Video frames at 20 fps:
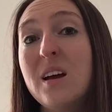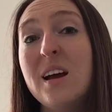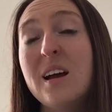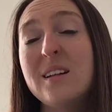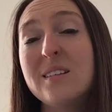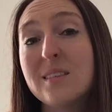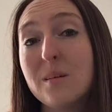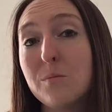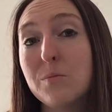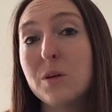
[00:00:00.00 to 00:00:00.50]

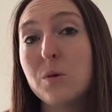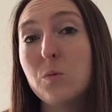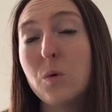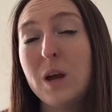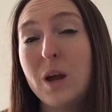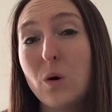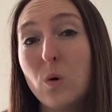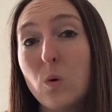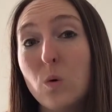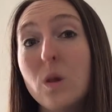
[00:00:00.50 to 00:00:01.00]
in something
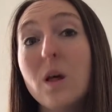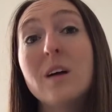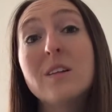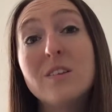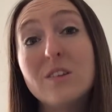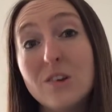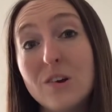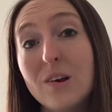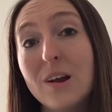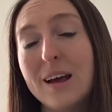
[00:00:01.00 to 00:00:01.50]
we call a
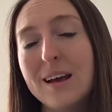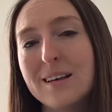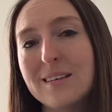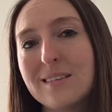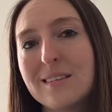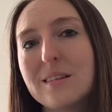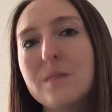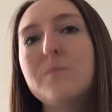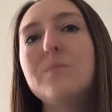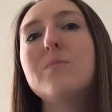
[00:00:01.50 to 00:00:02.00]
to-do
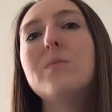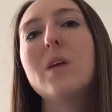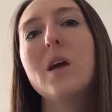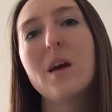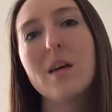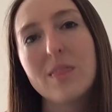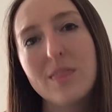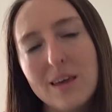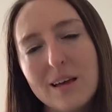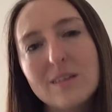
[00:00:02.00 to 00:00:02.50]
list,
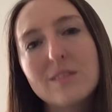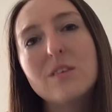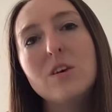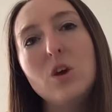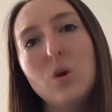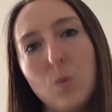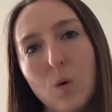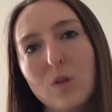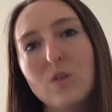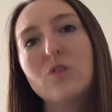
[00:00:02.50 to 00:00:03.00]
things that
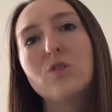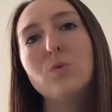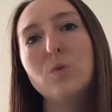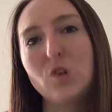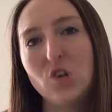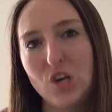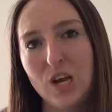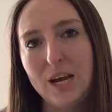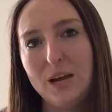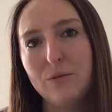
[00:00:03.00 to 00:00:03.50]
you want to
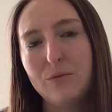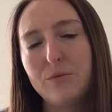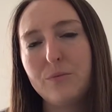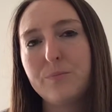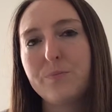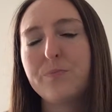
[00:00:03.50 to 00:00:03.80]
achieve.